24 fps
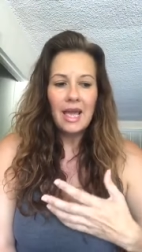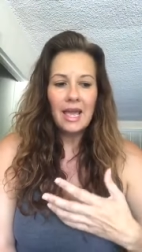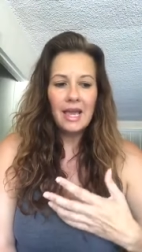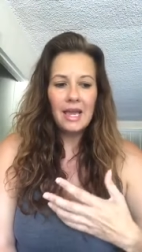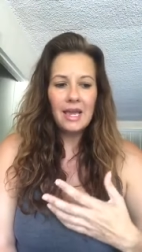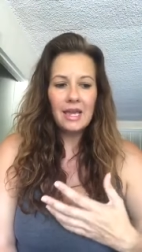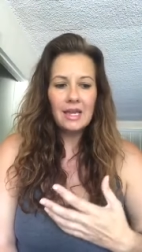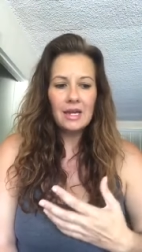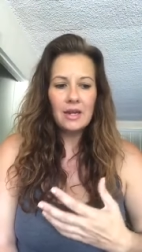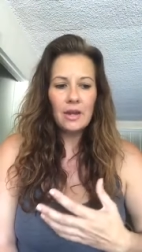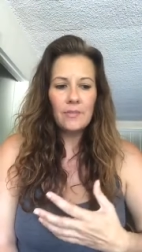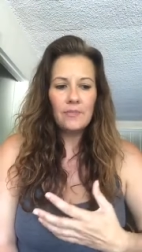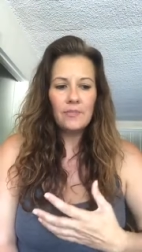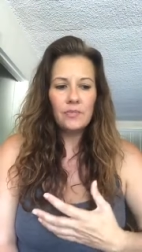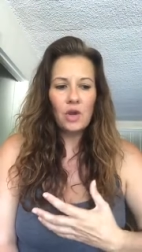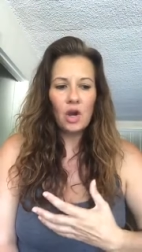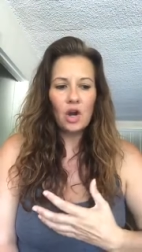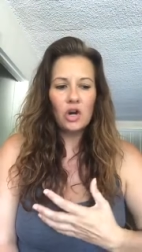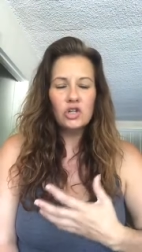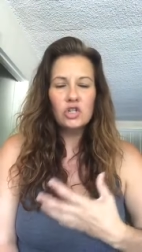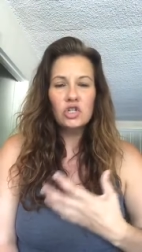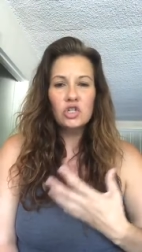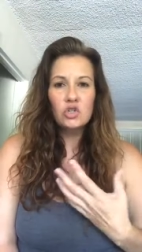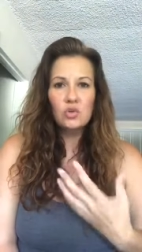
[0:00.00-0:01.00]
in
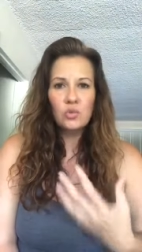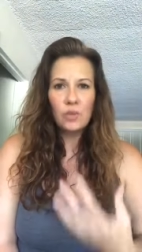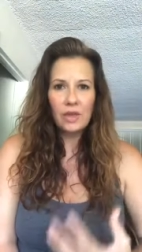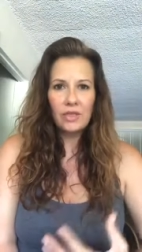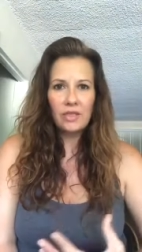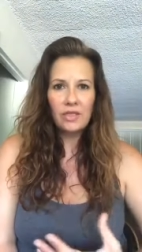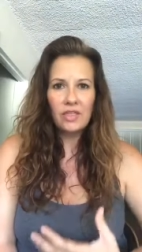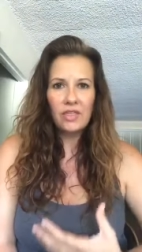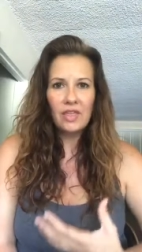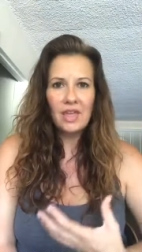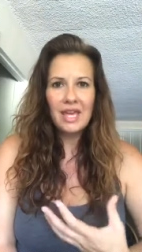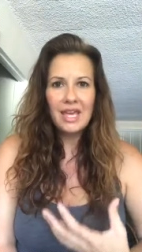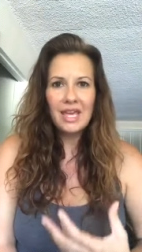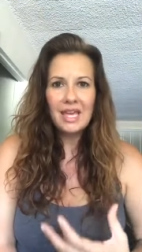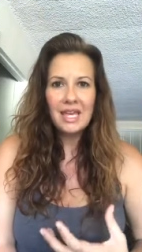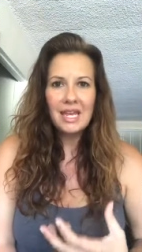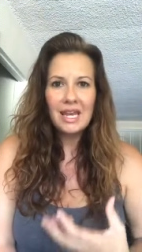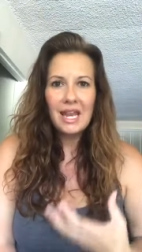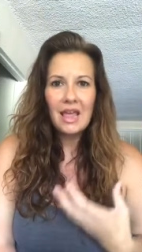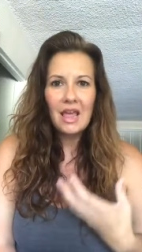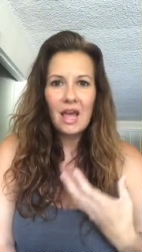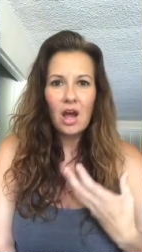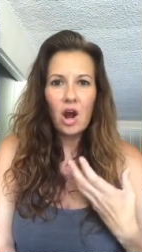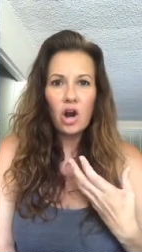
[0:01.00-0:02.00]
our strength,
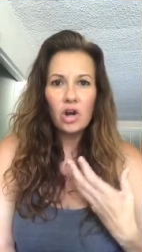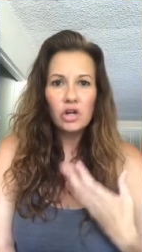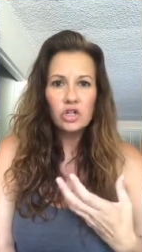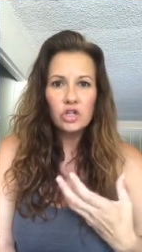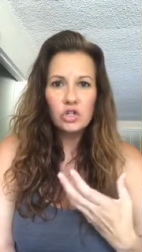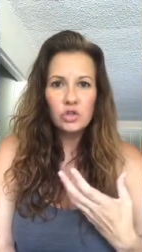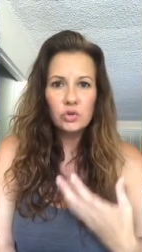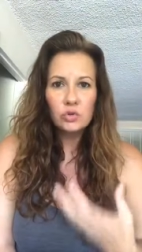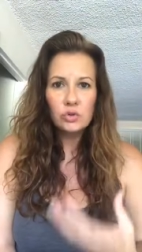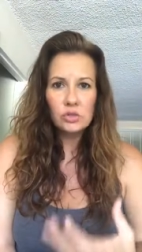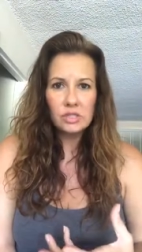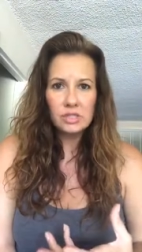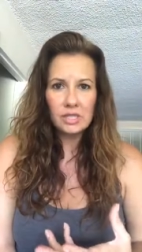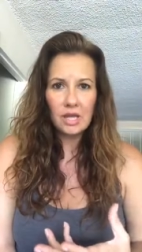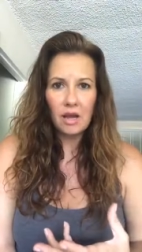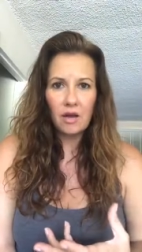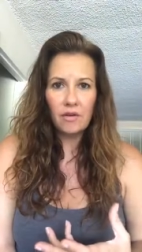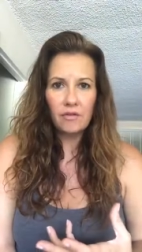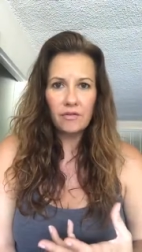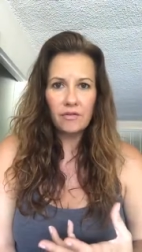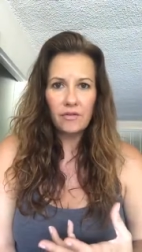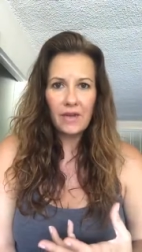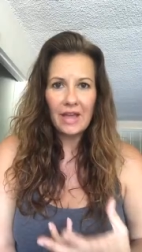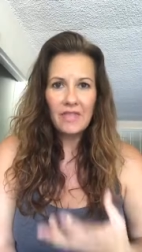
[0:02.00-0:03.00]
in our true
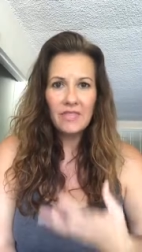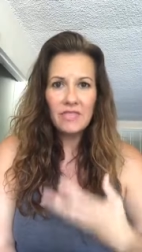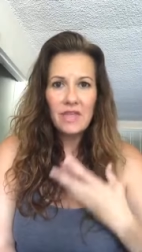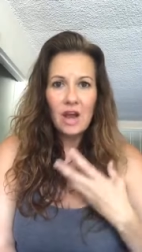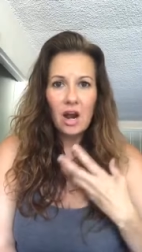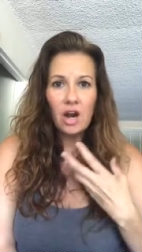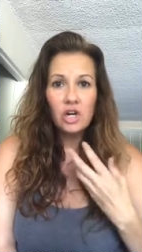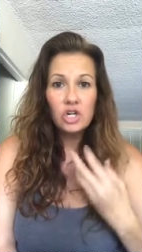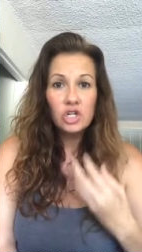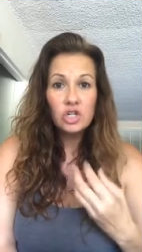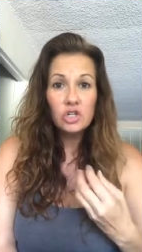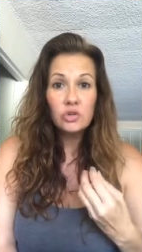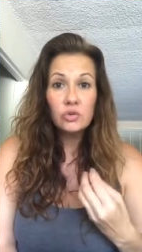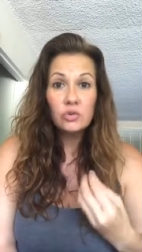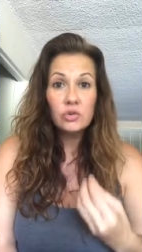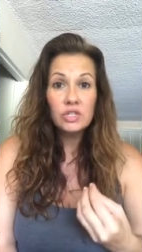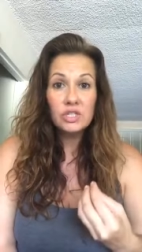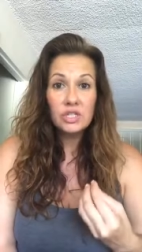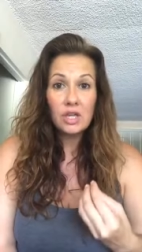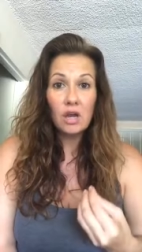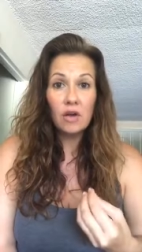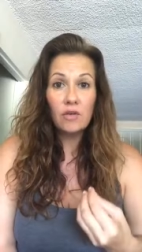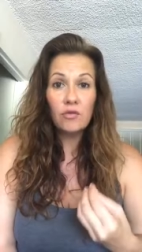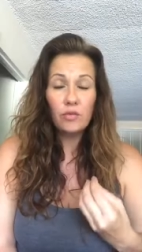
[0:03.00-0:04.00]
self. And our true
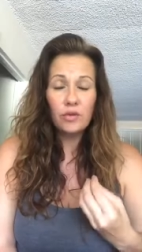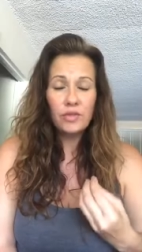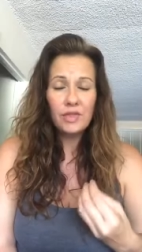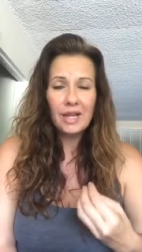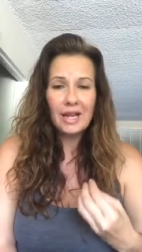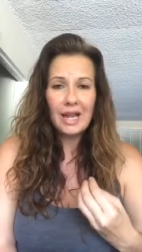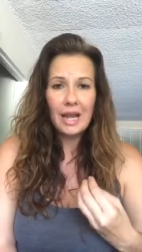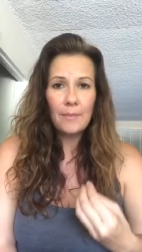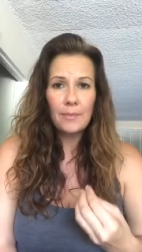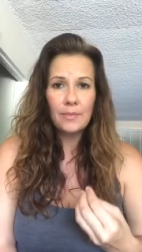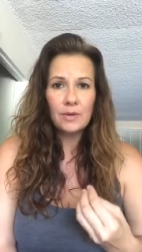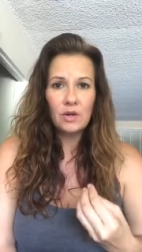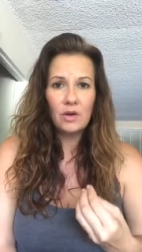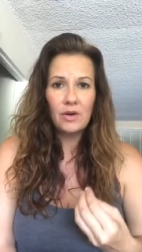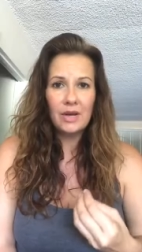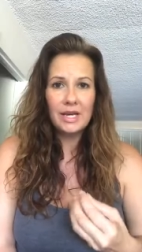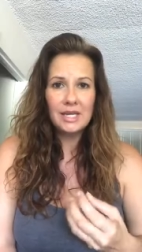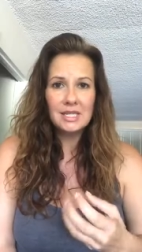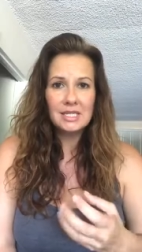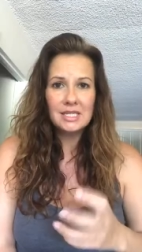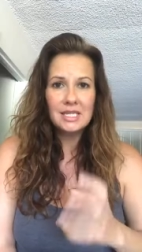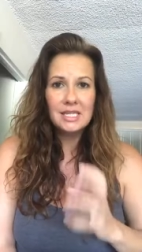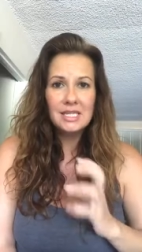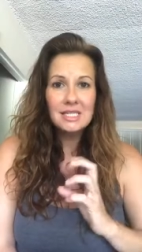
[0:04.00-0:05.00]
self with a capital
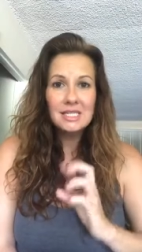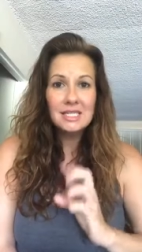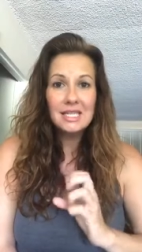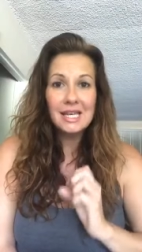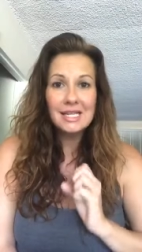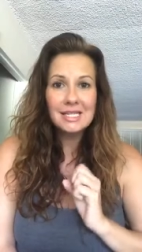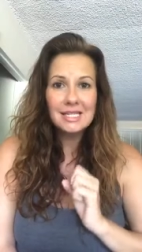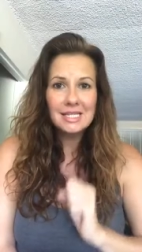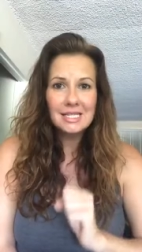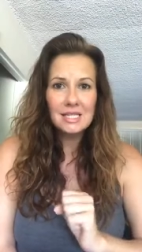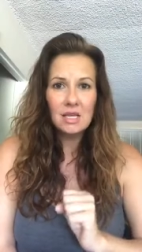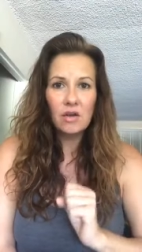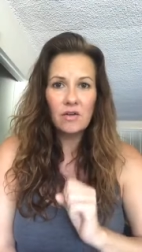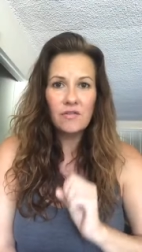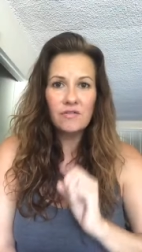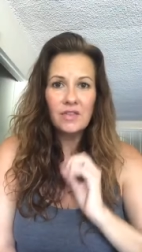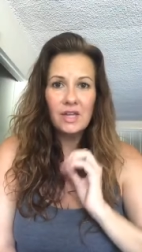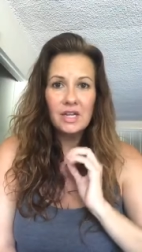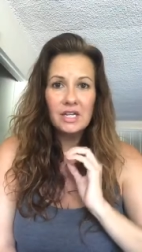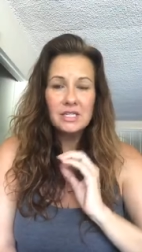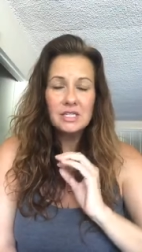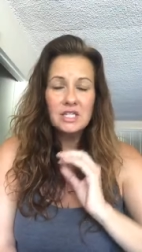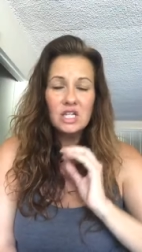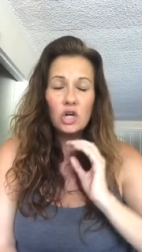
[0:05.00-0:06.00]
S is that self
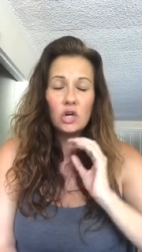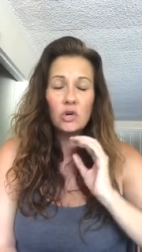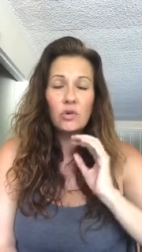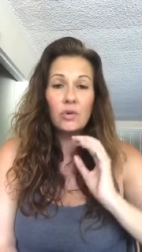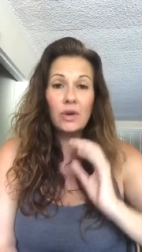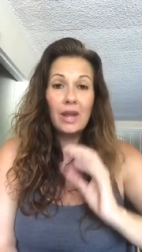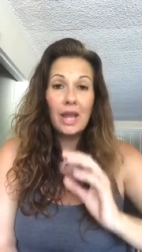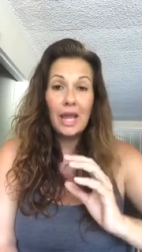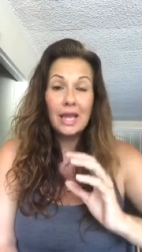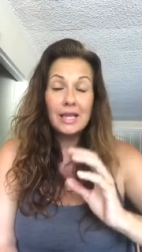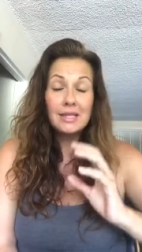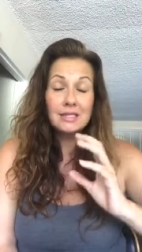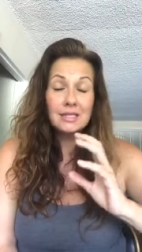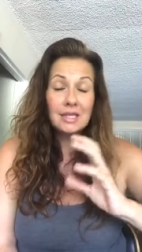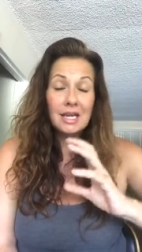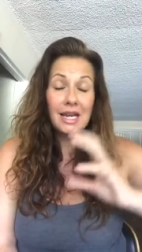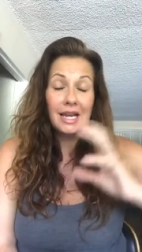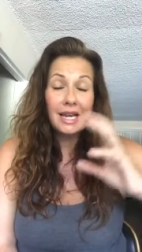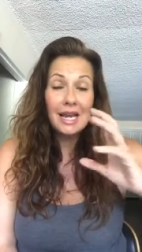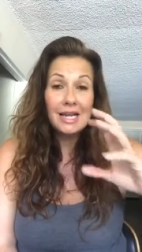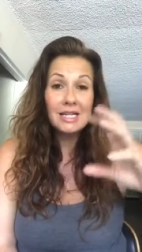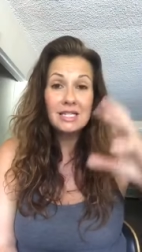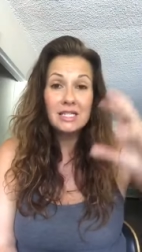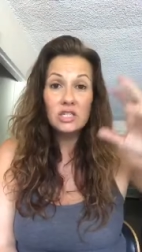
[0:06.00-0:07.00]
that is
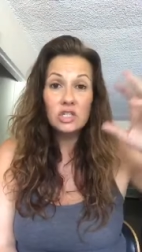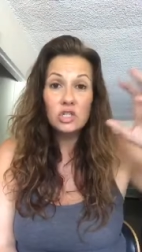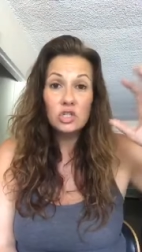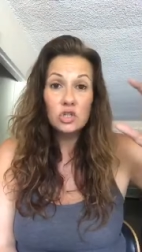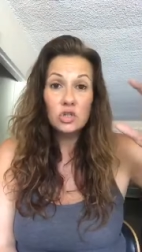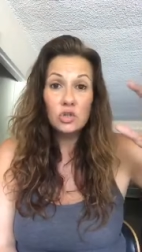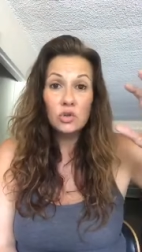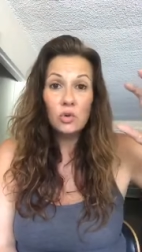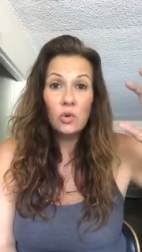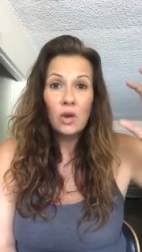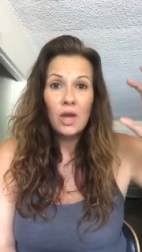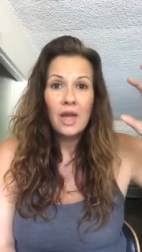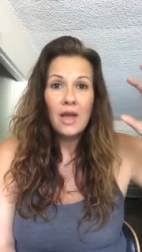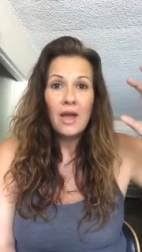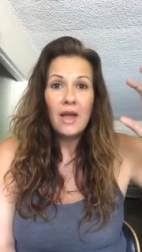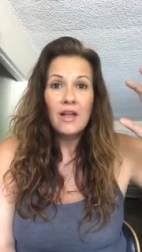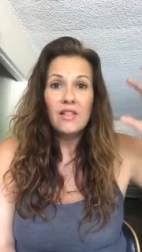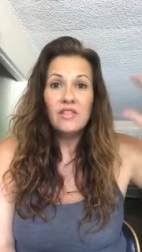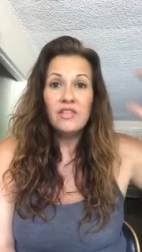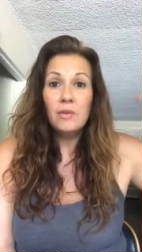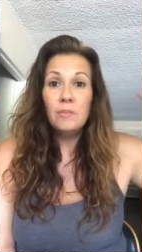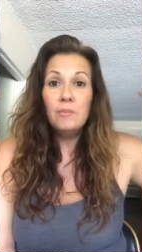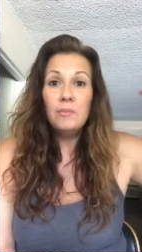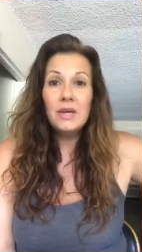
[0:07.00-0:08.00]
connected to
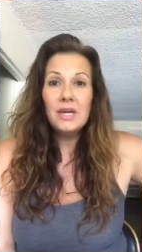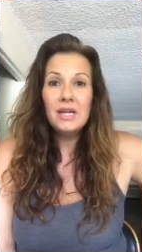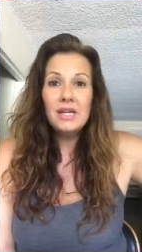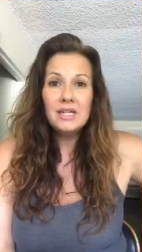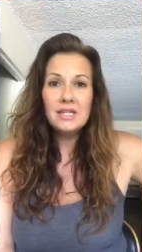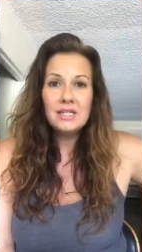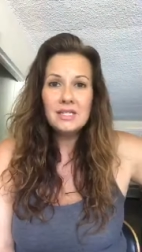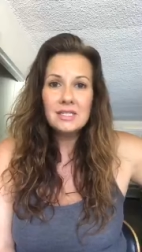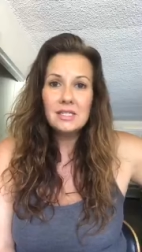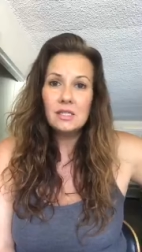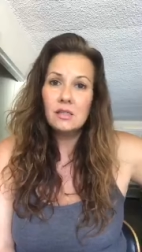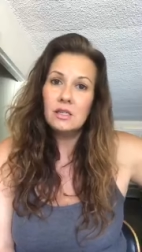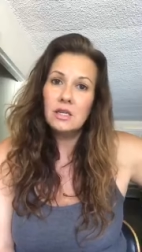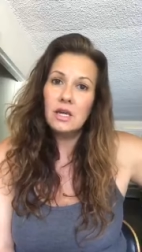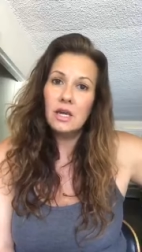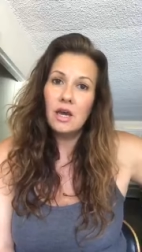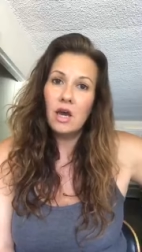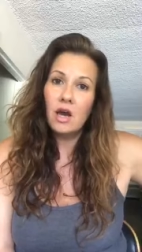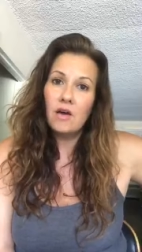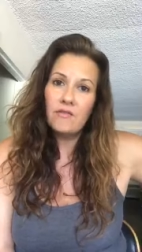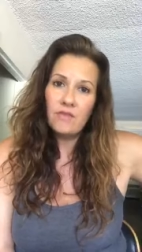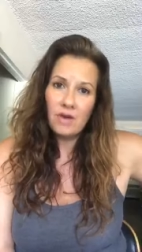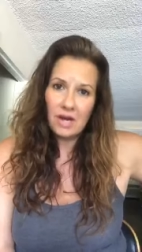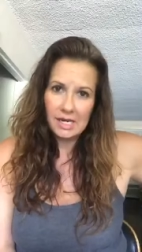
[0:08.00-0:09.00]
the bigness
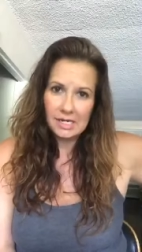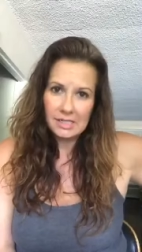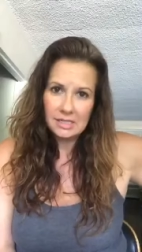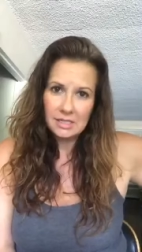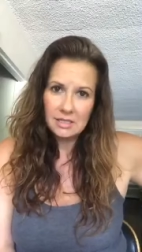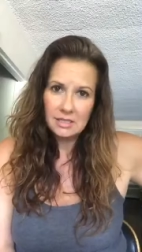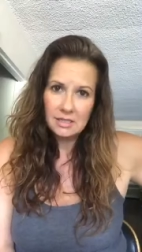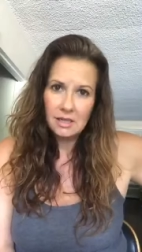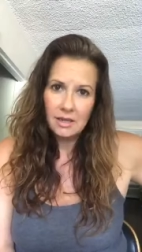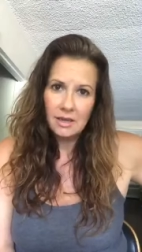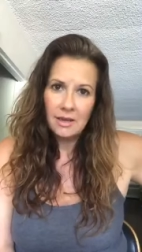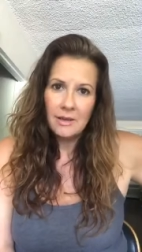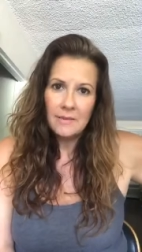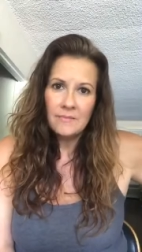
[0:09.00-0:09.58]
of us.